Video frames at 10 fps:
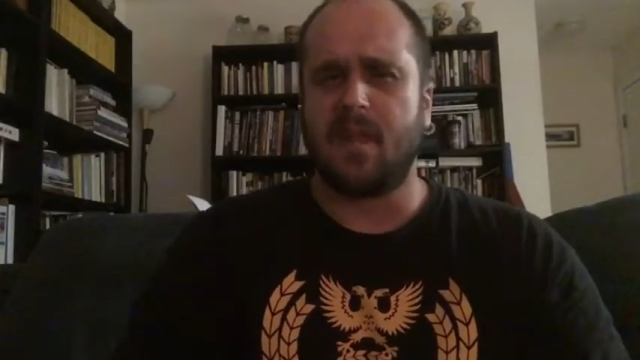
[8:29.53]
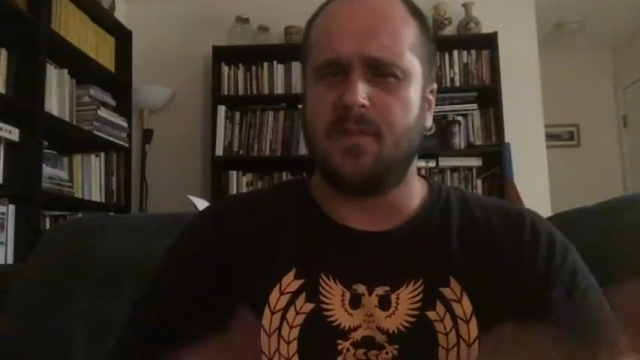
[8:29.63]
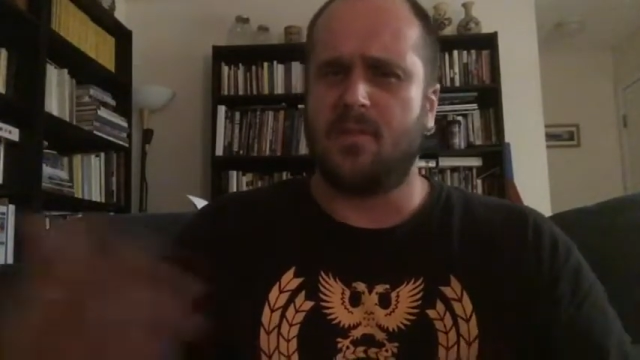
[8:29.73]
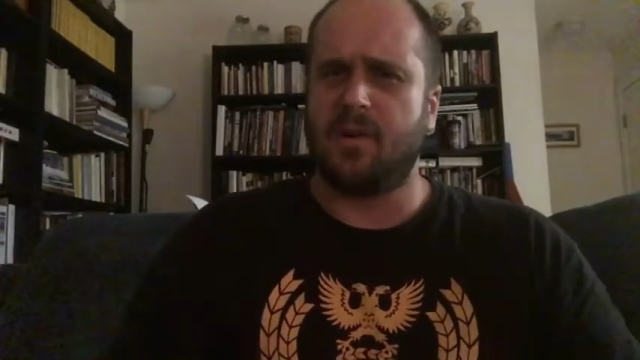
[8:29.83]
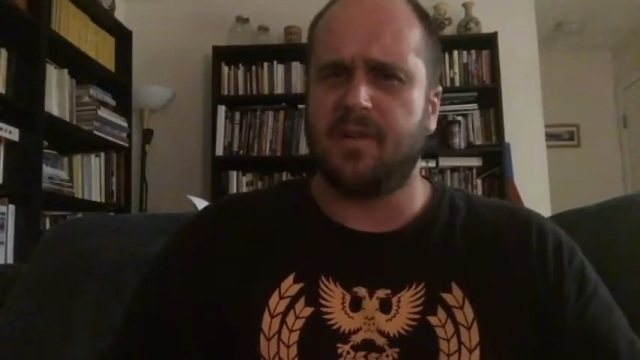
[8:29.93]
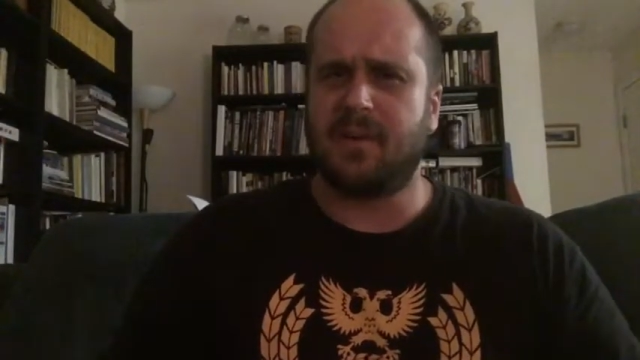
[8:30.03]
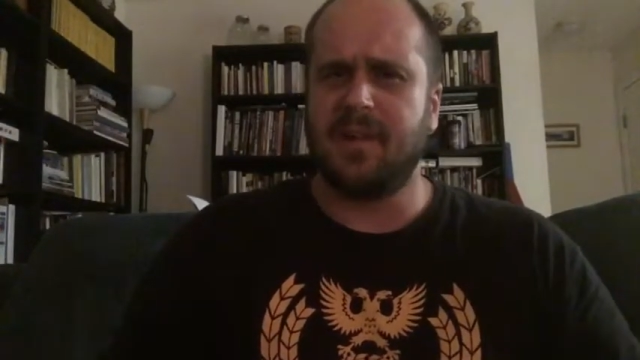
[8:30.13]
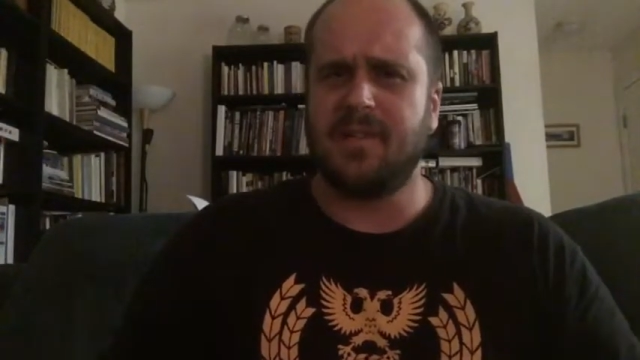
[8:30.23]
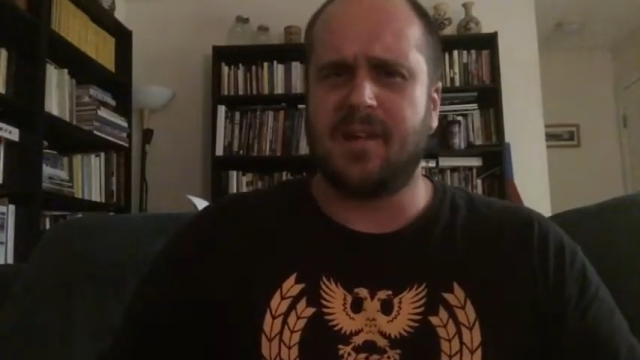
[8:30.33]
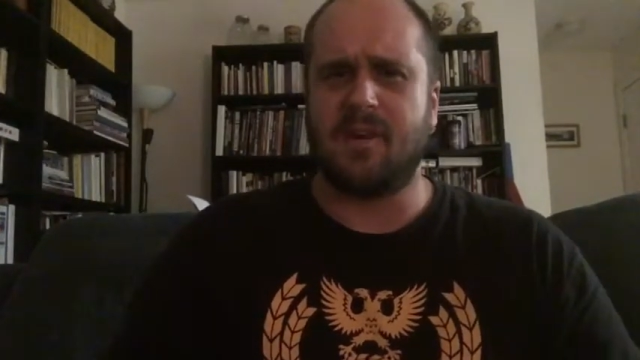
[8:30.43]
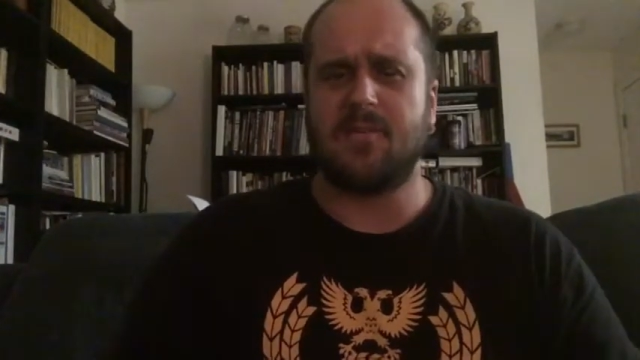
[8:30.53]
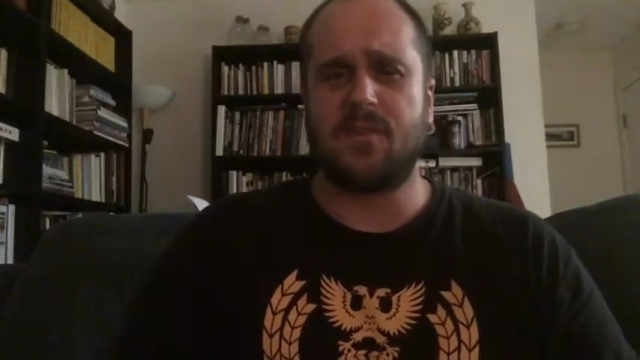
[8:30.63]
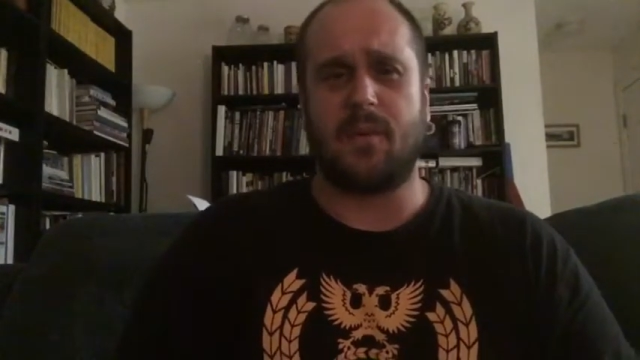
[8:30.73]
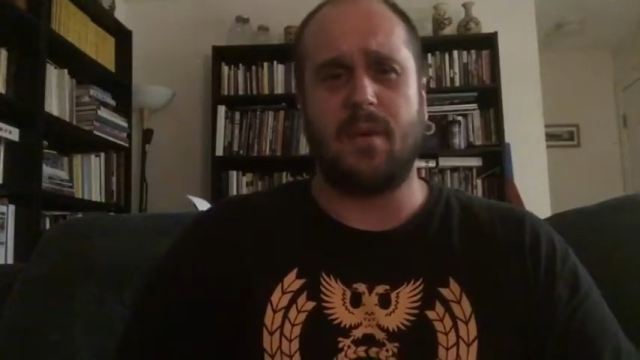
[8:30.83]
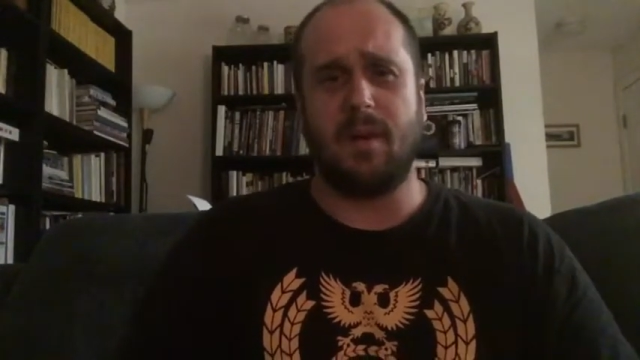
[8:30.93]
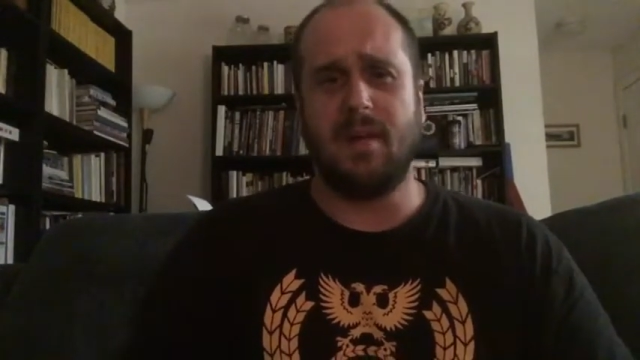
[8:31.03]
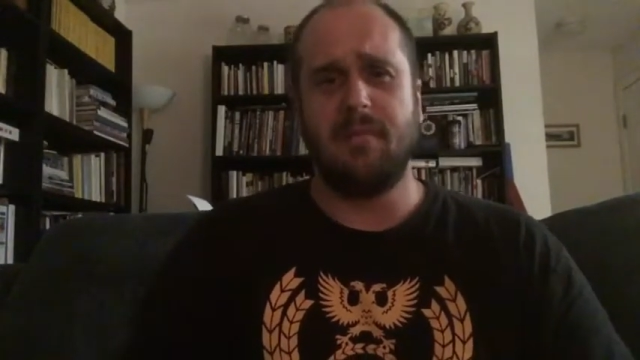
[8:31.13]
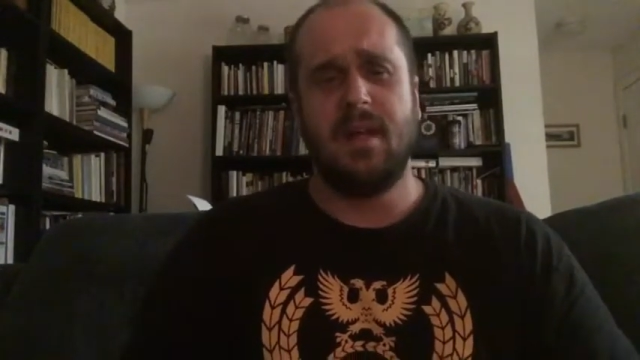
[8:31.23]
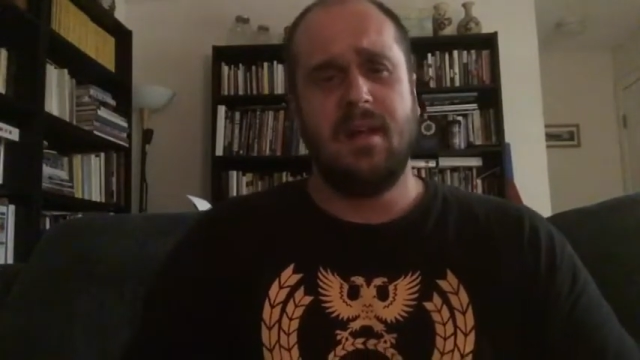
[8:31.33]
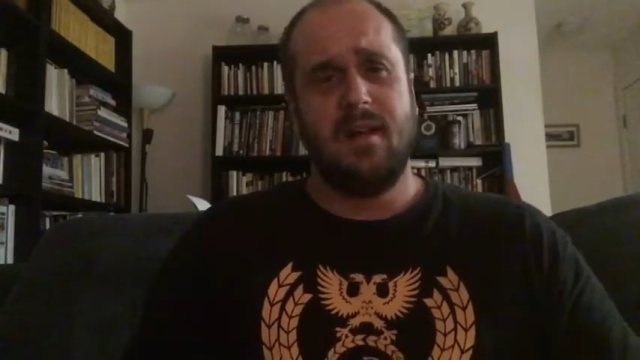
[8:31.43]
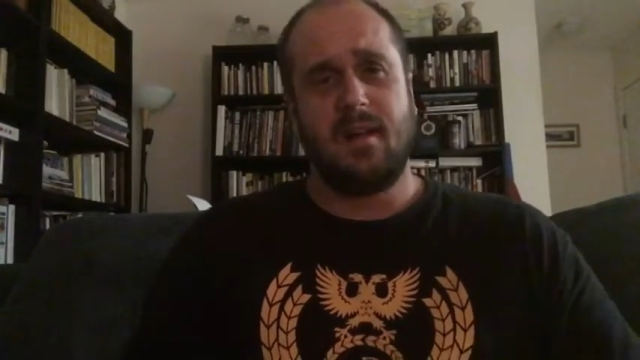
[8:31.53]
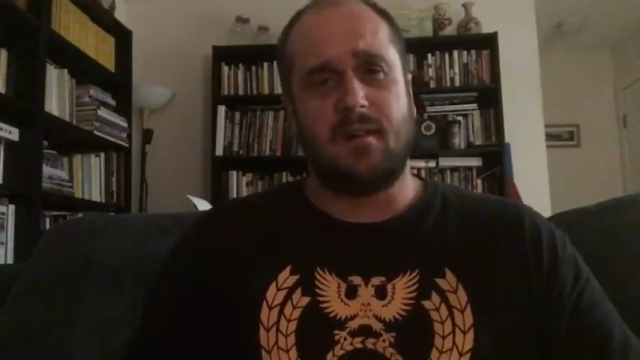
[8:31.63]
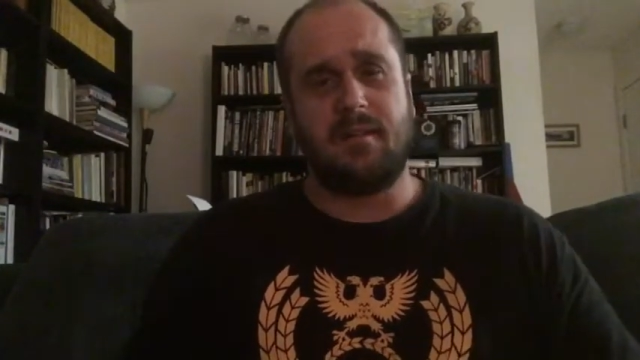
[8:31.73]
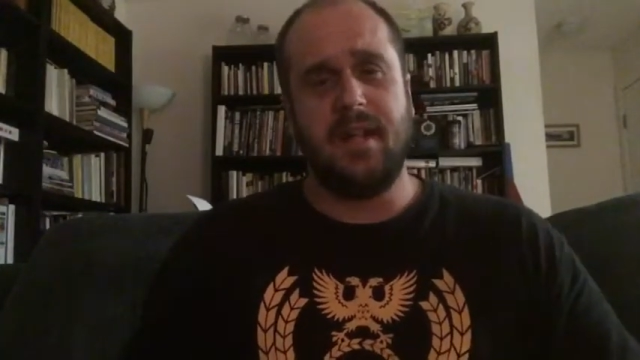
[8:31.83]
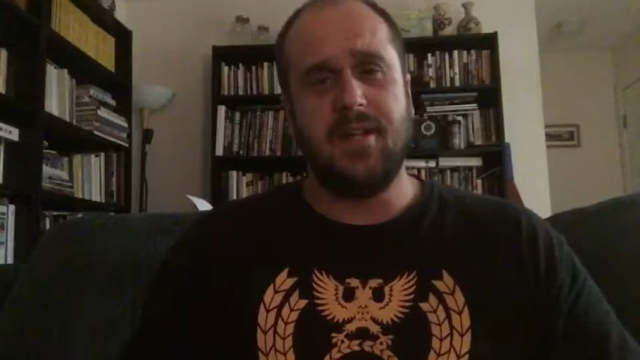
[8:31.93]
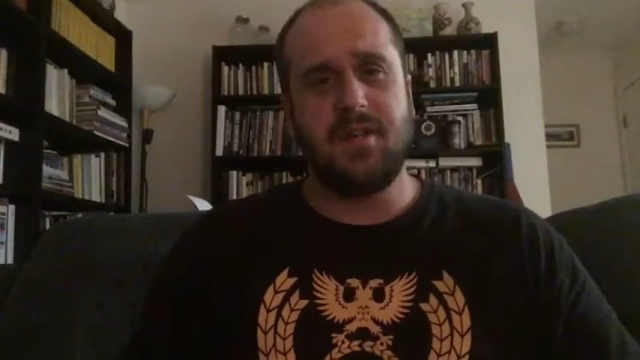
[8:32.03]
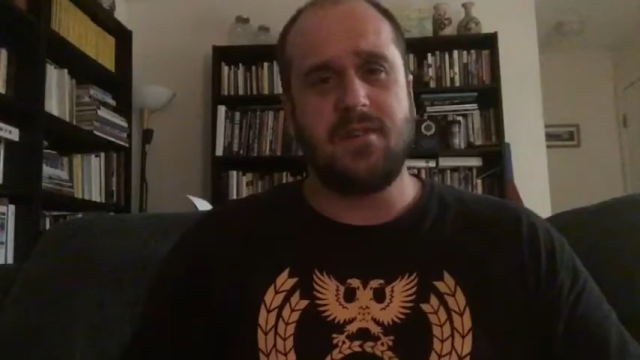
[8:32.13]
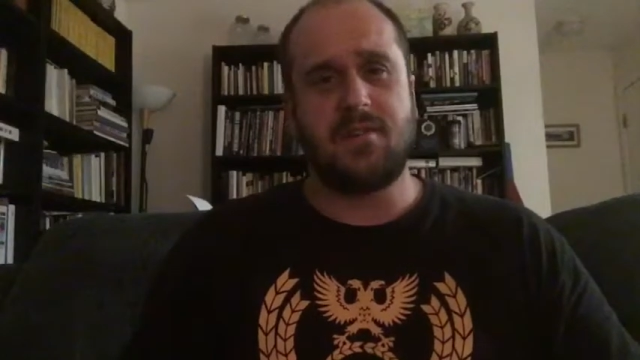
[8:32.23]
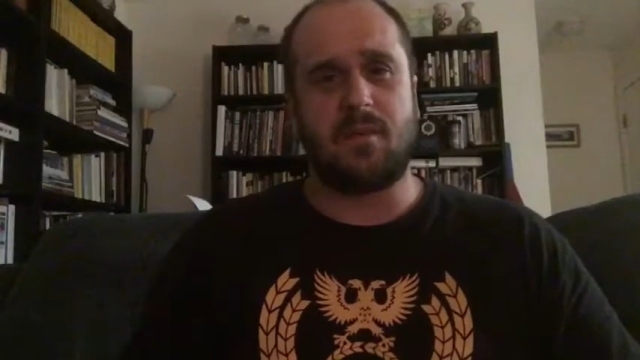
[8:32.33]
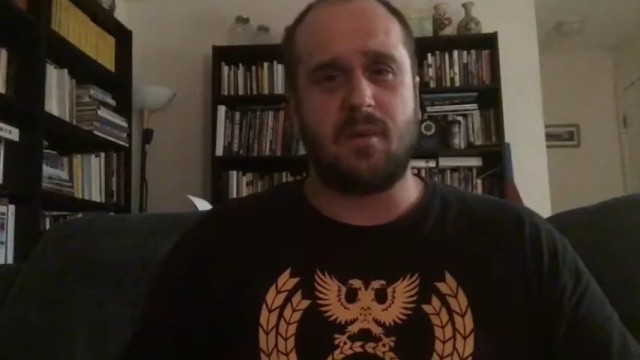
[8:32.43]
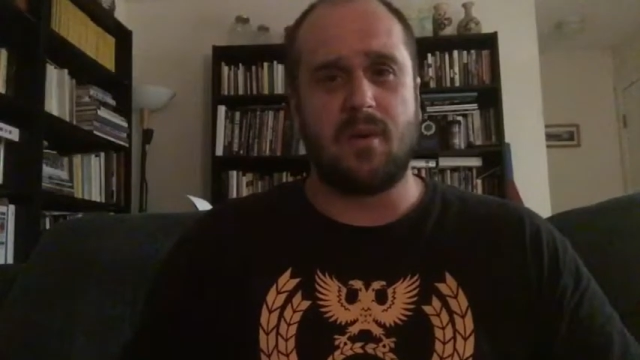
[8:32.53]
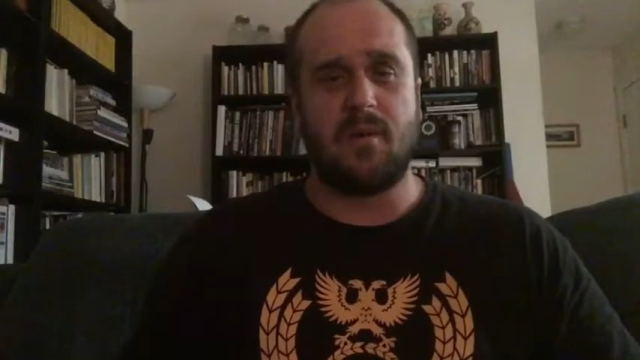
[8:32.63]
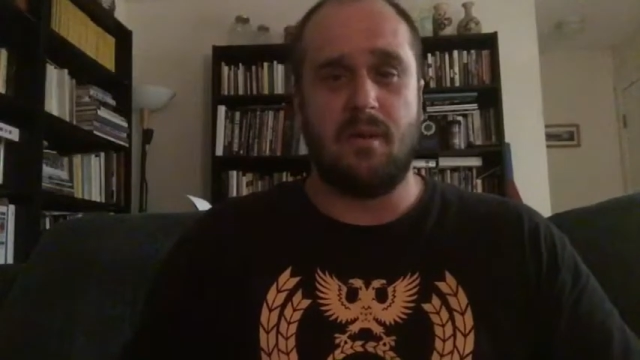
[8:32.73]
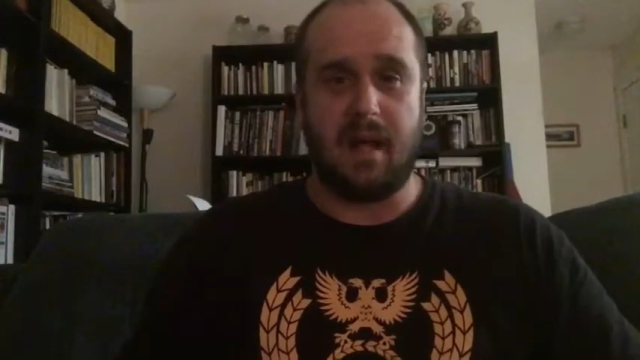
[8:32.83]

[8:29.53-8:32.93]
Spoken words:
So where do the Greeks enter our story? Well, Phoenicians were